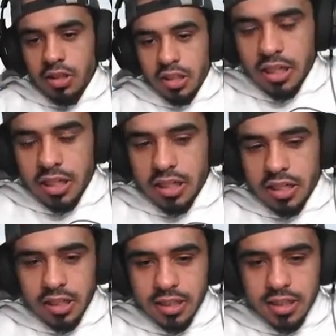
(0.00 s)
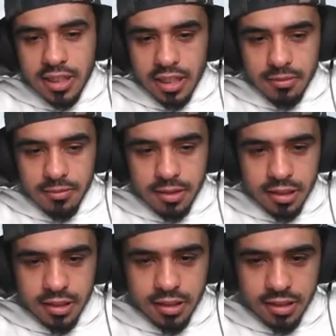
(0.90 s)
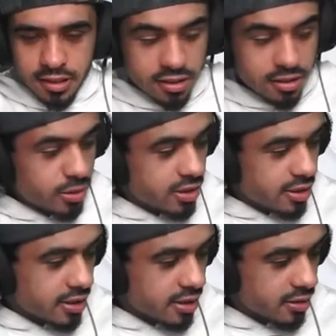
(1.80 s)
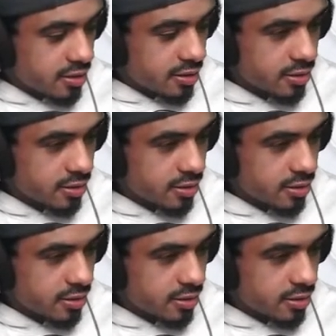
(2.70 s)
oh, god damn, man. What the hell?